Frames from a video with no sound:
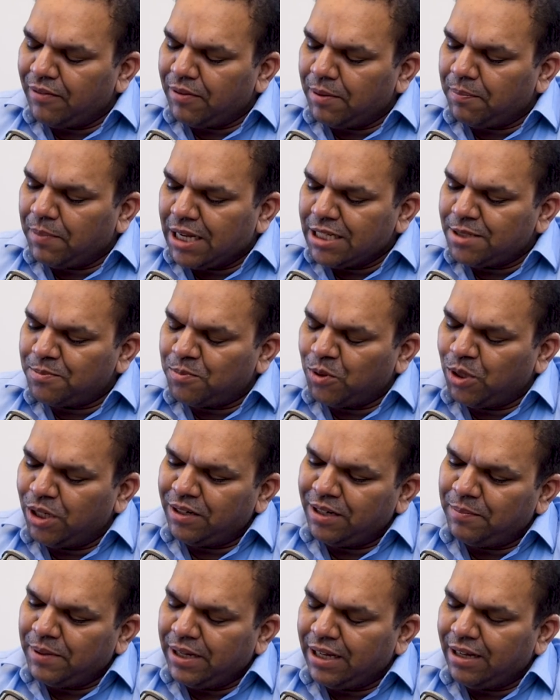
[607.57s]
have a passport,
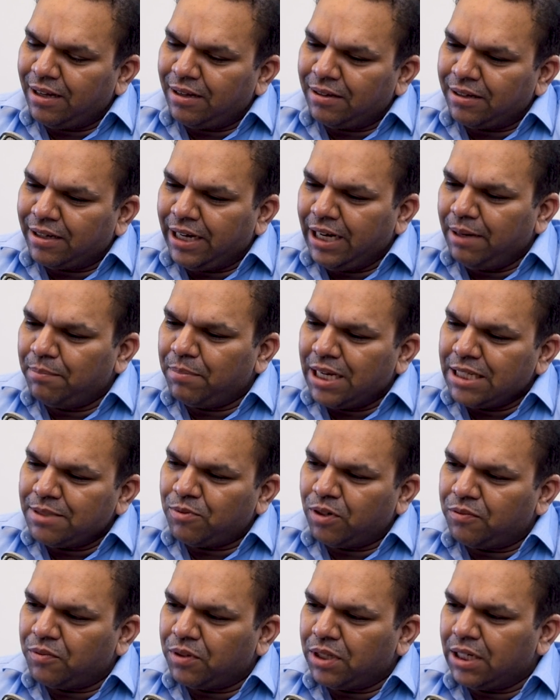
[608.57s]
it'll be a green
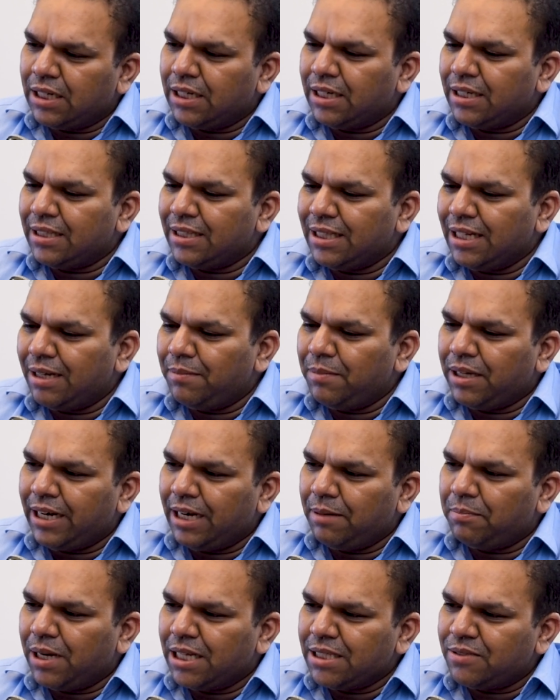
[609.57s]
passport for Earth. There'll be a
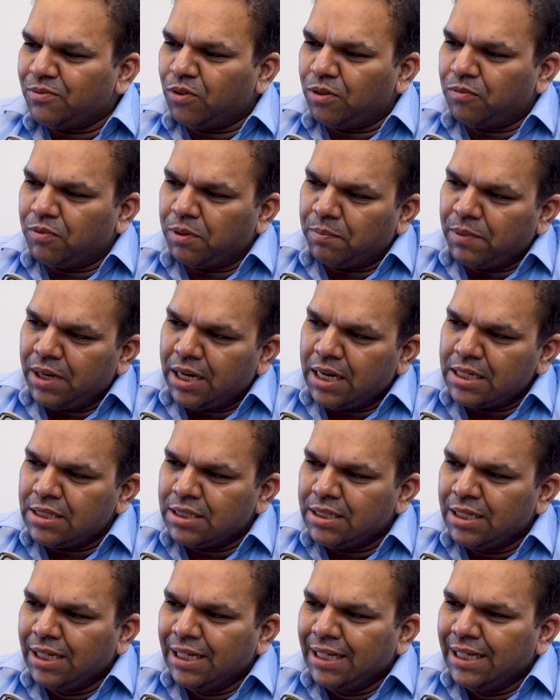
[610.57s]
red passport for
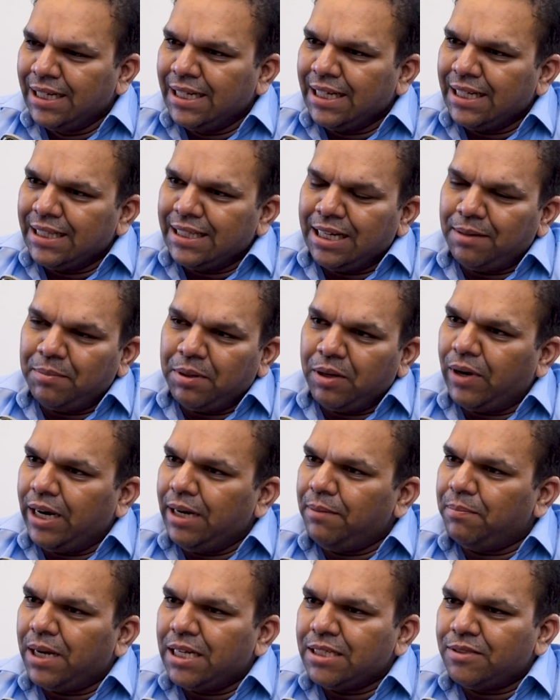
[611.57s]
Mars. There'll be a
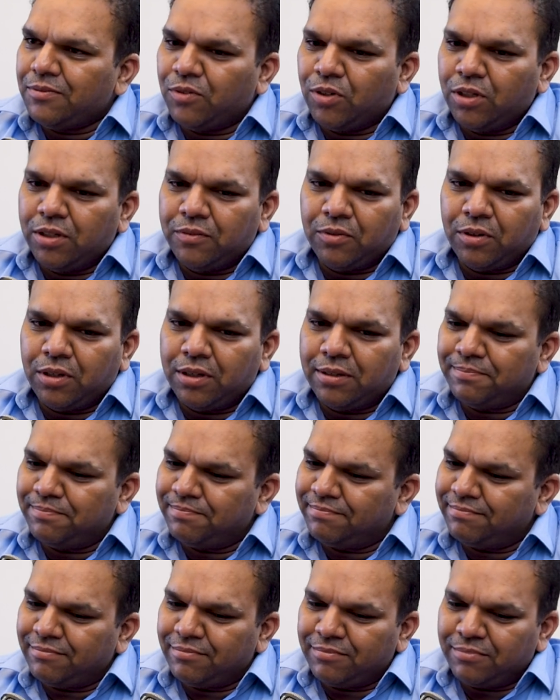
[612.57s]
white passport for,
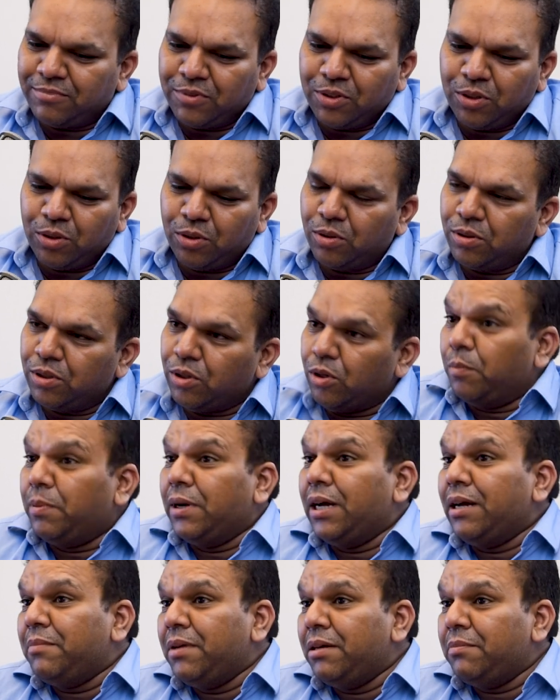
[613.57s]
you know,
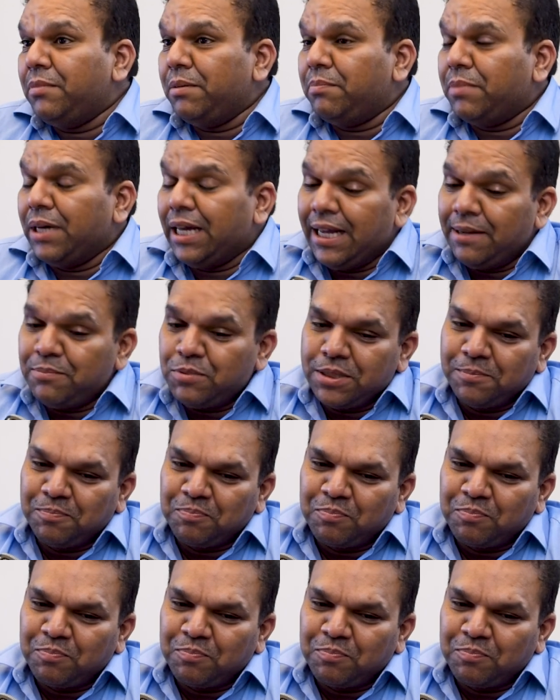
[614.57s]
Europa, maybe, perhaps.